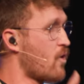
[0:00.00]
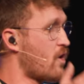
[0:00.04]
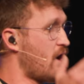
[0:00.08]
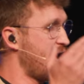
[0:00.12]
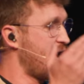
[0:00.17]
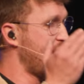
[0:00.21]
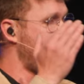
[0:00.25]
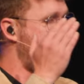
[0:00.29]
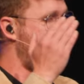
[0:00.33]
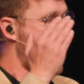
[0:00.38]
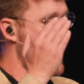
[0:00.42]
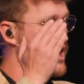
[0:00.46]

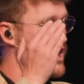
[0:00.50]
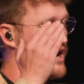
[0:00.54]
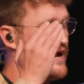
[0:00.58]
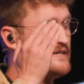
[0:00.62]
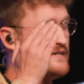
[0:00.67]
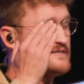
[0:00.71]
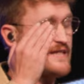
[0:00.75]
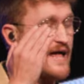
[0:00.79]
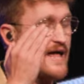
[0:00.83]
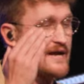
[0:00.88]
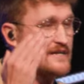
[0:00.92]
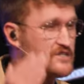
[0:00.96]
in
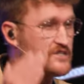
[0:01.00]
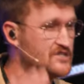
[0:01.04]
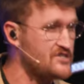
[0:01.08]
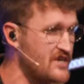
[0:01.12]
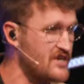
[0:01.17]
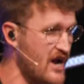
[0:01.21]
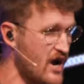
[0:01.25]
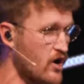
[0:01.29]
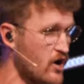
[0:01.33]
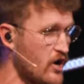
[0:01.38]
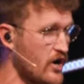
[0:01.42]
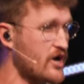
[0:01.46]
areas like
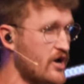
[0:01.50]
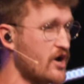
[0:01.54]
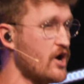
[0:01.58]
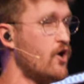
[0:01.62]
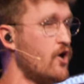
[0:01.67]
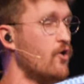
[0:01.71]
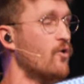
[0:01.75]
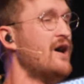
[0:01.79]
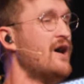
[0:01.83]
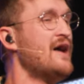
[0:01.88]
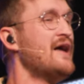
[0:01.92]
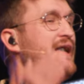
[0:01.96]

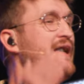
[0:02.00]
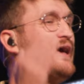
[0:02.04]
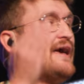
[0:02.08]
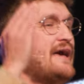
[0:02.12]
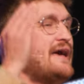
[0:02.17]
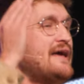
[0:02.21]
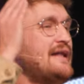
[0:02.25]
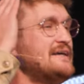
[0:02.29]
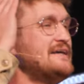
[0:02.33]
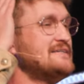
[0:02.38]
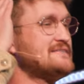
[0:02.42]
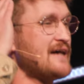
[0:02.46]
Jericho,
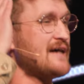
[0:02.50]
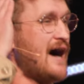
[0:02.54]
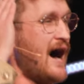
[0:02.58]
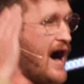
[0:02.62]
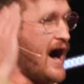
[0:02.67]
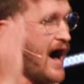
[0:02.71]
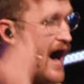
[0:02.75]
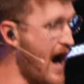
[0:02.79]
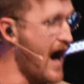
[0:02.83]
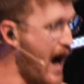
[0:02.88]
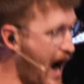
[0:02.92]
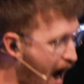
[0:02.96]
it is
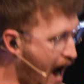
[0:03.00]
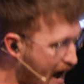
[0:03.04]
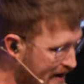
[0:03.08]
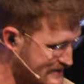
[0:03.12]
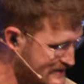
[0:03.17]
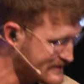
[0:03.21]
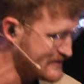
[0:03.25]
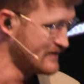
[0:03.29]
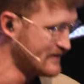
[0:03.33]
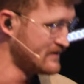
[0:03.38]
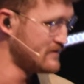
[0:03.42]
hot